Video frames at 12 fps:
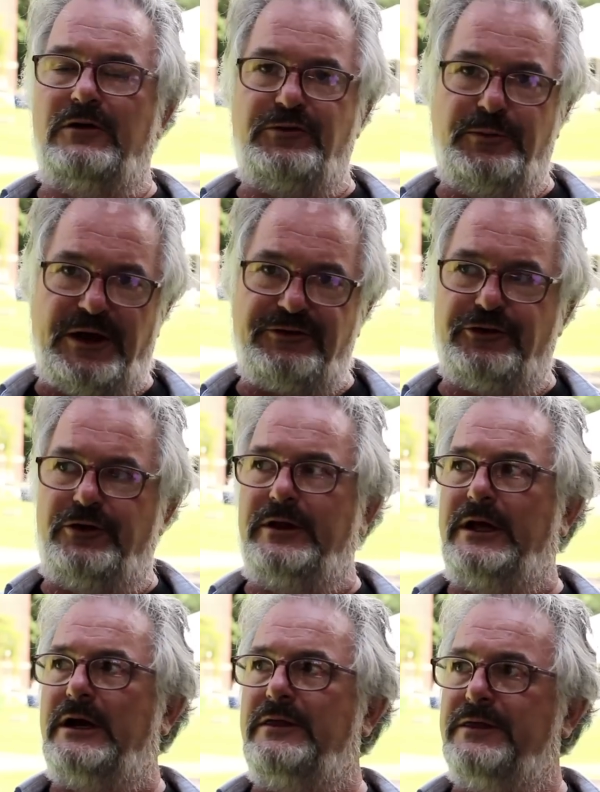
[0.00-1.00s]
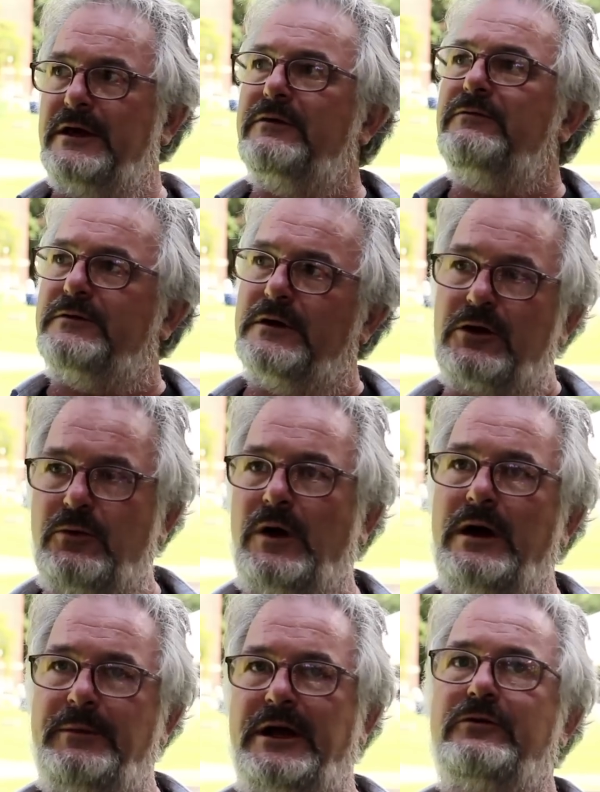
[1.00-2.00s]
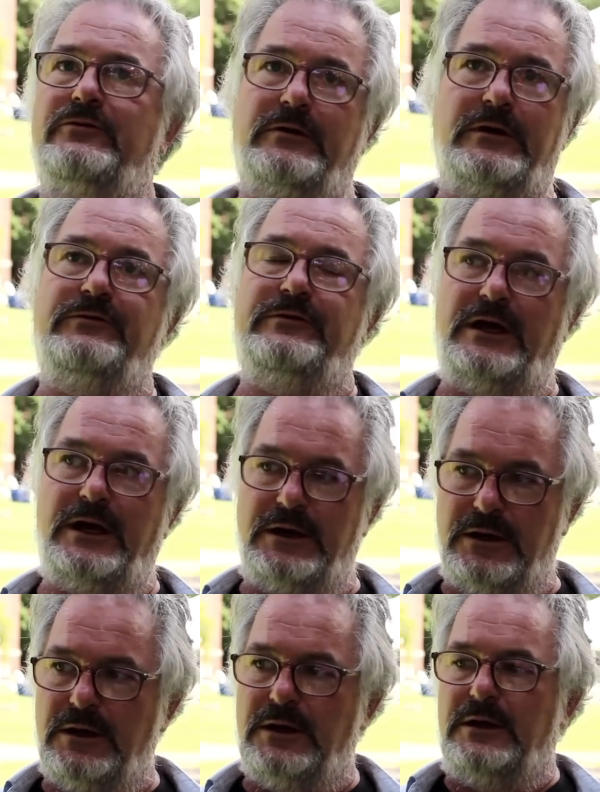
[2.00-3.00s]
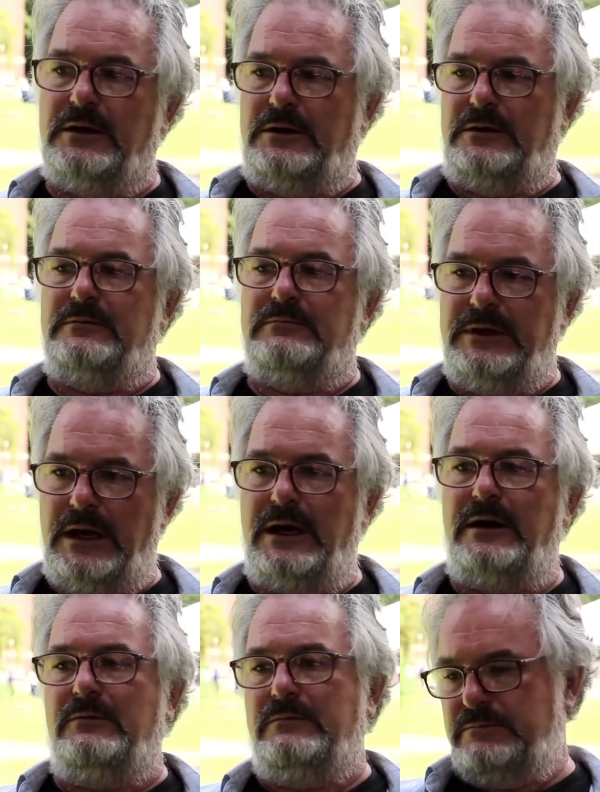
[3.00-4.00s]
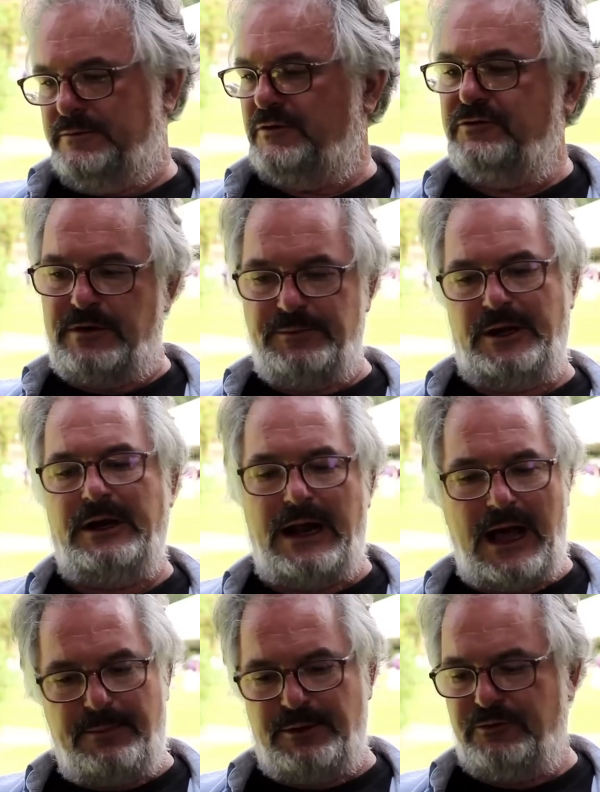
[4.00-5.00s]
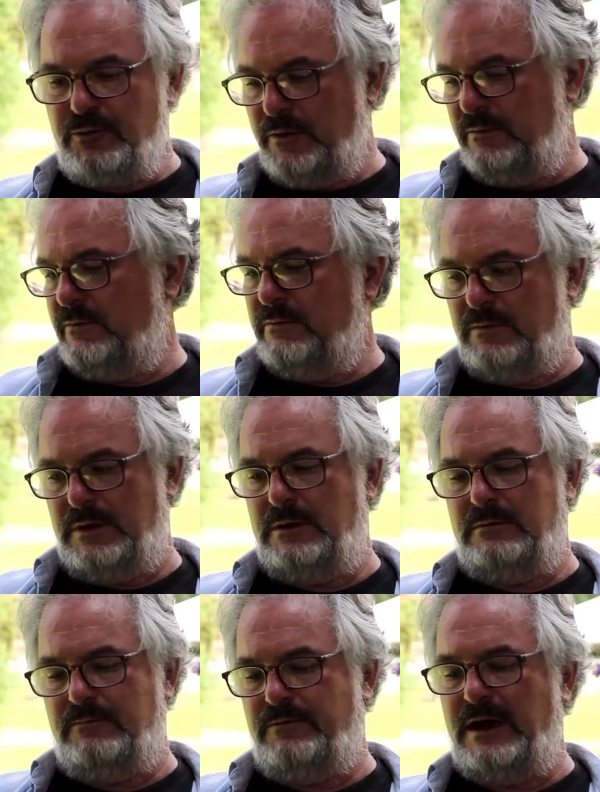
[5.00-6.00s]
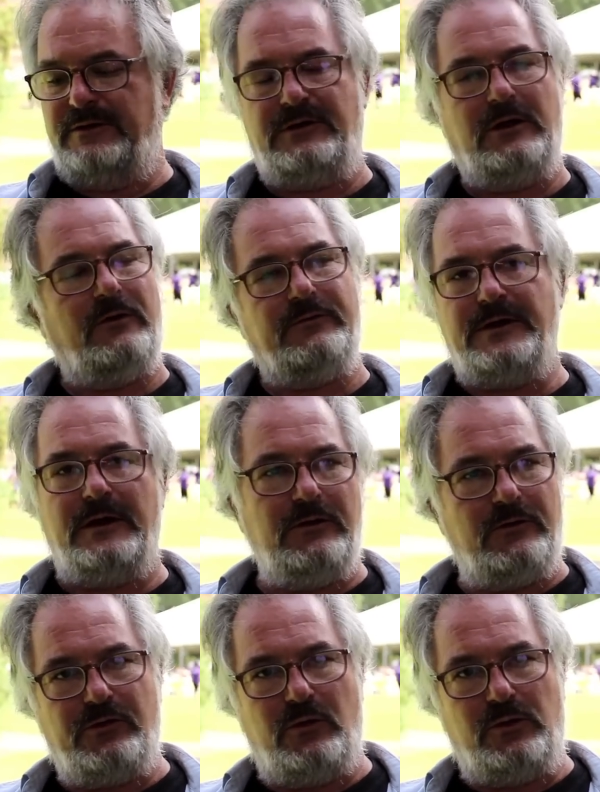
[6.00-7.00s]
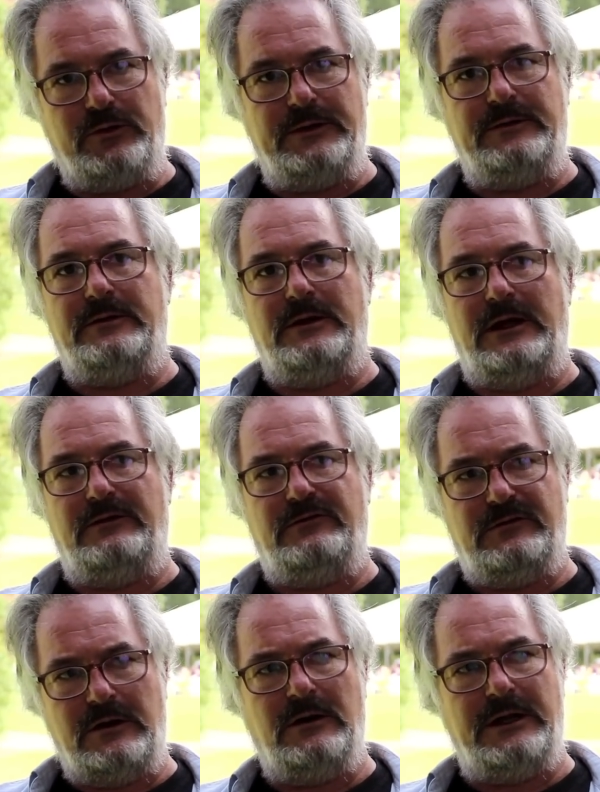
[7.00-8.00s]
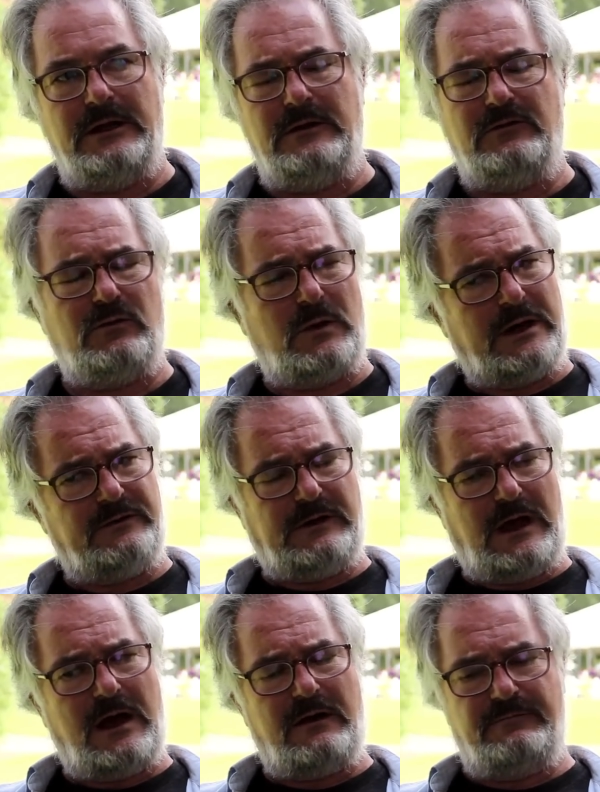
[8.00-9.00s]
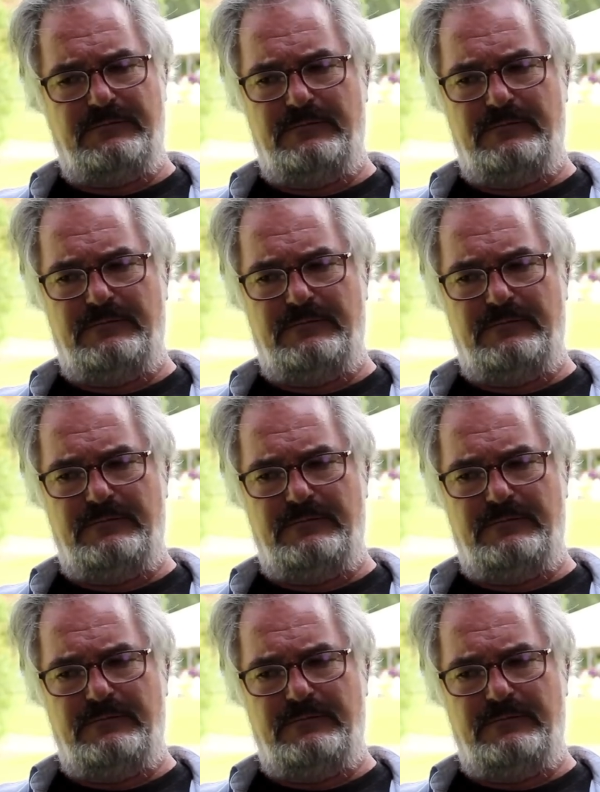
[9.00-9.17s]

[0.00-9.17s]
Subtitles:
special. And I think if you talk to winemakers, they're gonna say, yeah, there's something that happens when vines get over 10 years old and suddenly these wines have